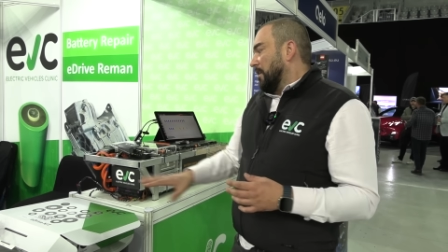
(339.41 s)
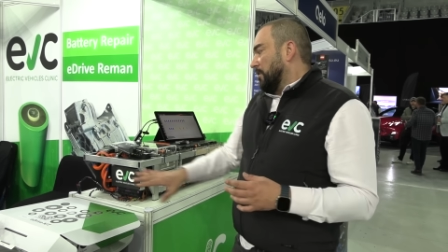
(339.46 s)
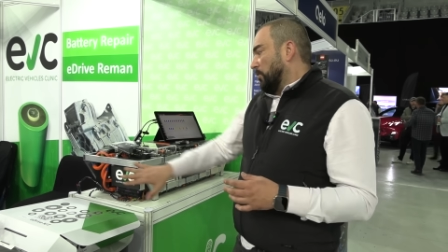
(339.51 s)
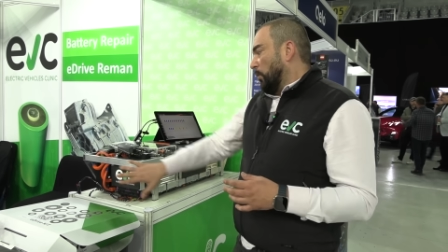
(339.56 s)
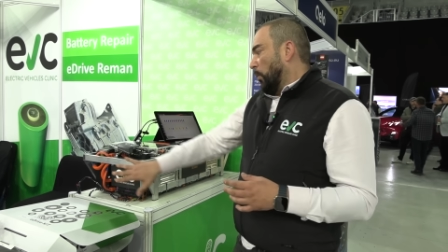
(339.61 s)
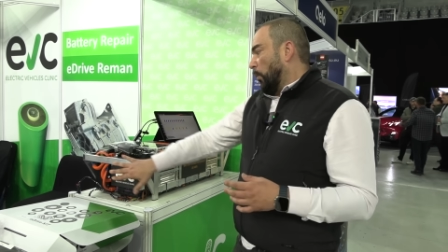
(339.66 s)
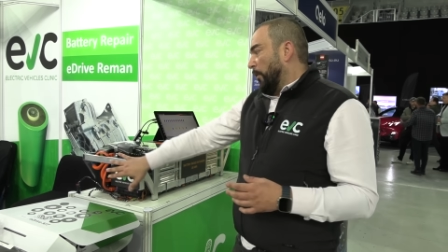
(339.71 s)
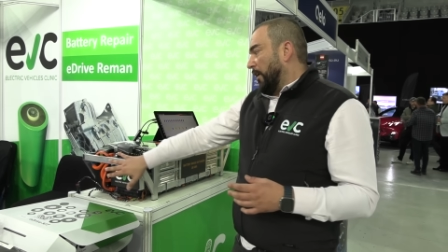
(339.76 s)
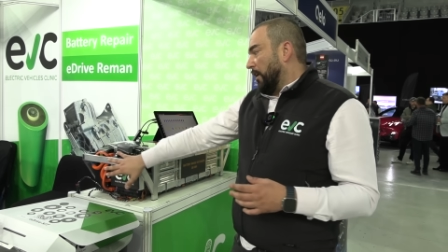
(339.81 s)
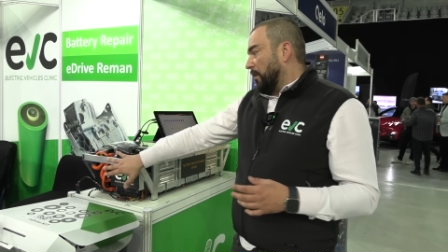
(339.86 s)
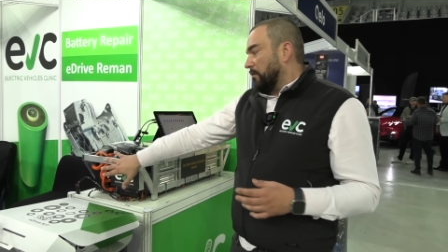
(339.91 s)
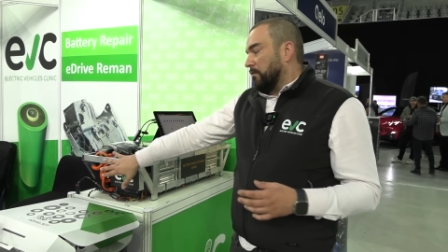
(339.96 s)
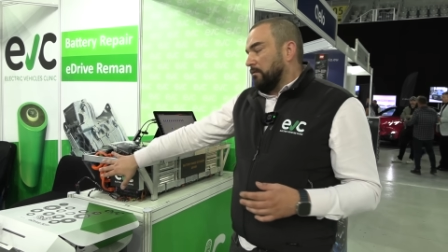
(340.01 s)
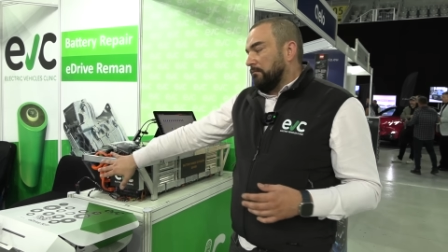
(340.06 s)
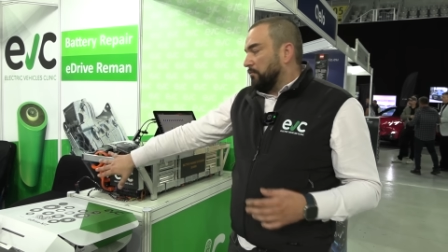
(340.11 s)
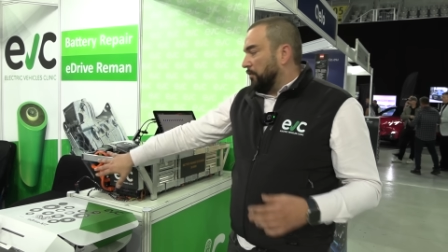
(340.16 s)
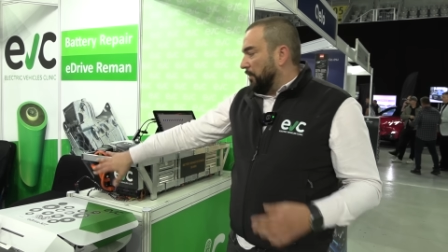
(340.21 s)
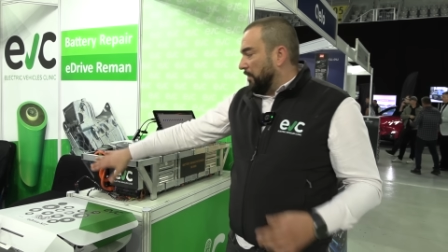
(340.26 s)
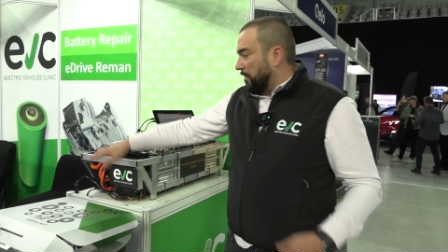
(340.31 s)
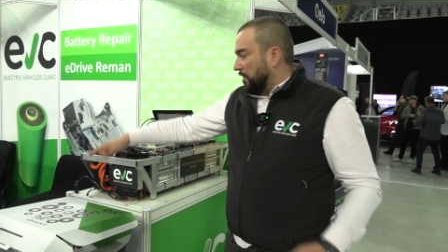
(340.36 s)
So we
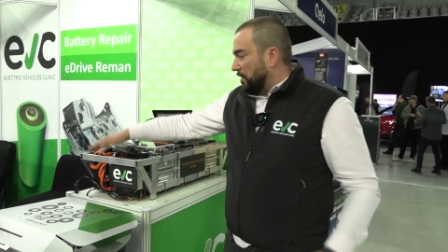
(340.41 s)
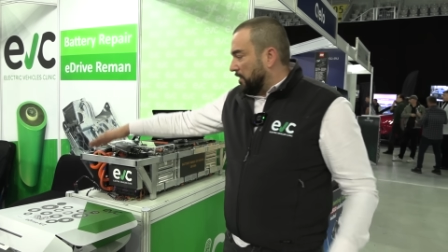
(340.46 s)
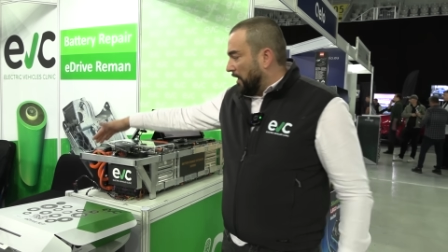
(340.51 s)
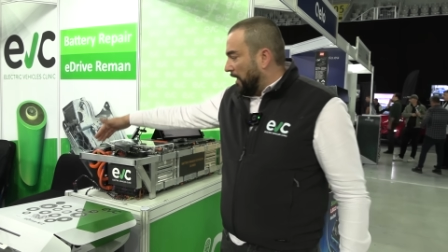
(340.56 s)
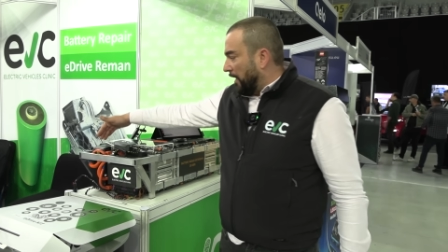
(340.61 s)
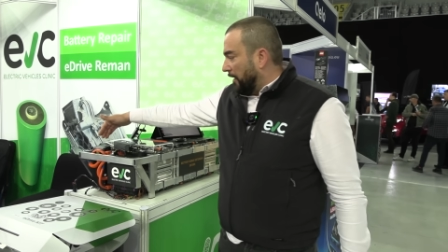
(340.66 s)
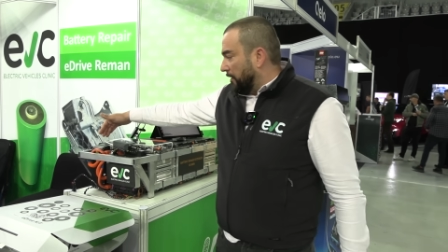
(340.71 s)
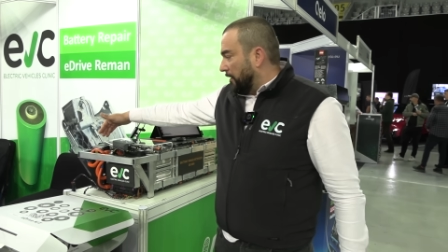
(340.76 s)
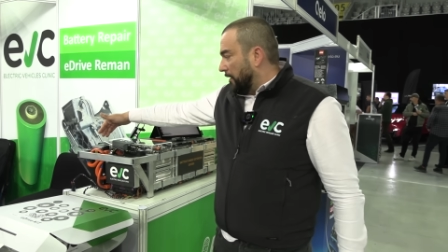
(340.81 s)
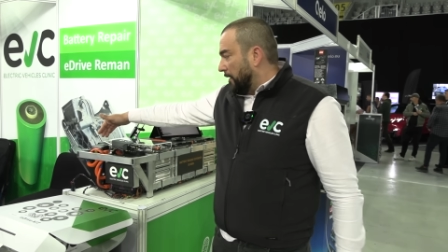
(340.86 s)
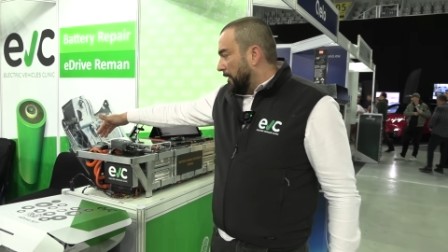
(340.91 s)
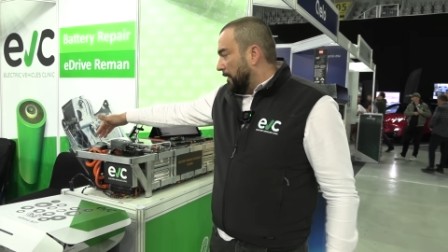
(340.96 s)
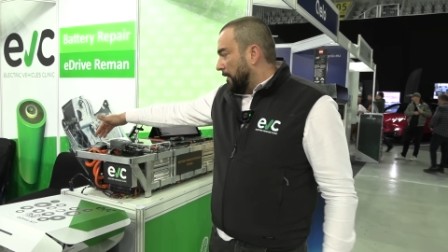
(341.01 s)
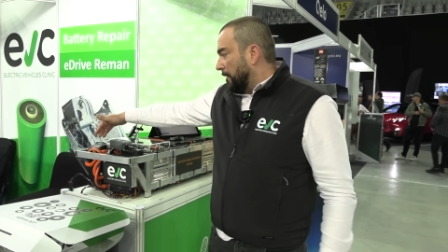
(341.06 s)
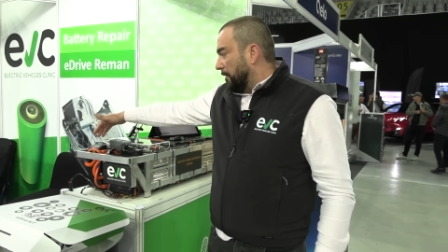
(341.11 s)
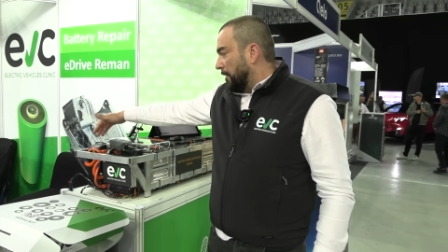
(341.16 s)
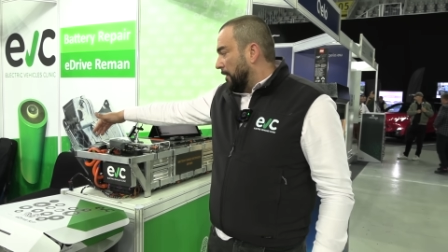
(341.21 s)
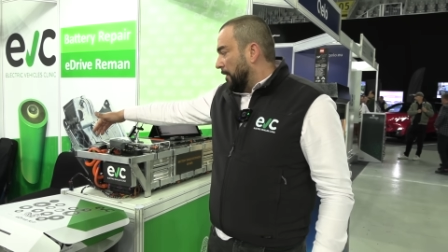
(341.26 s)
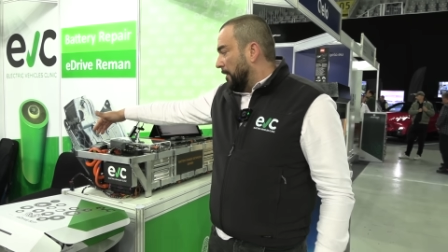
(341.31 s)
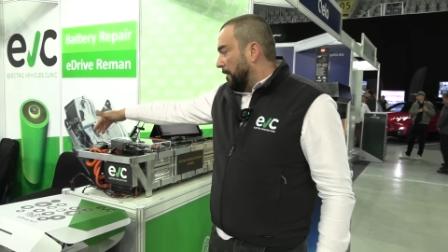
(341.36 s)
redesigned
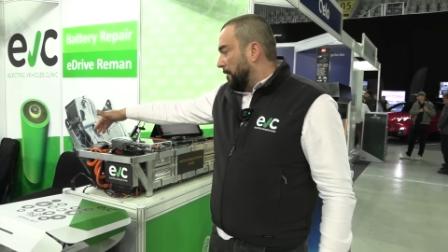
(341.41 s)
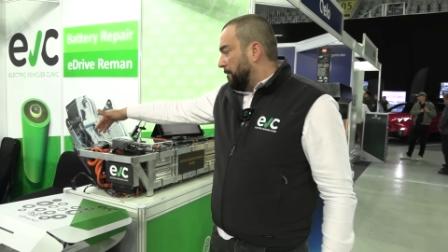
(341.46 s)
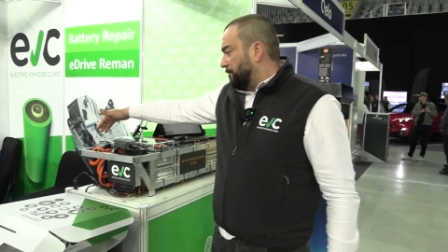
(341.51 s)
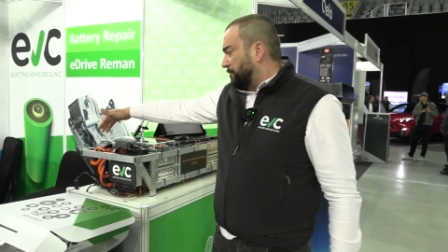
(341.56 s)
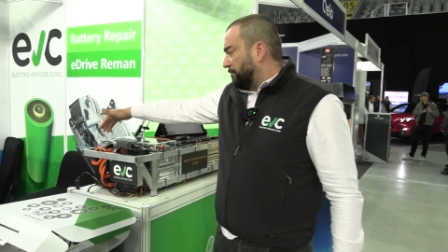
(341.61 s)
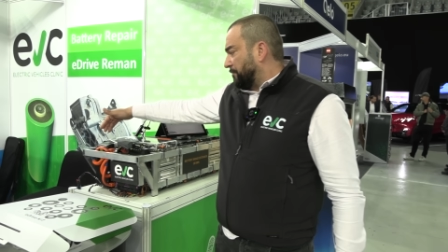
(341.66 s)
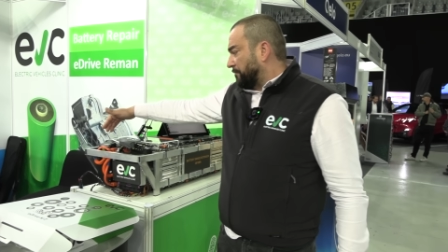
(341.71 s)
the, the,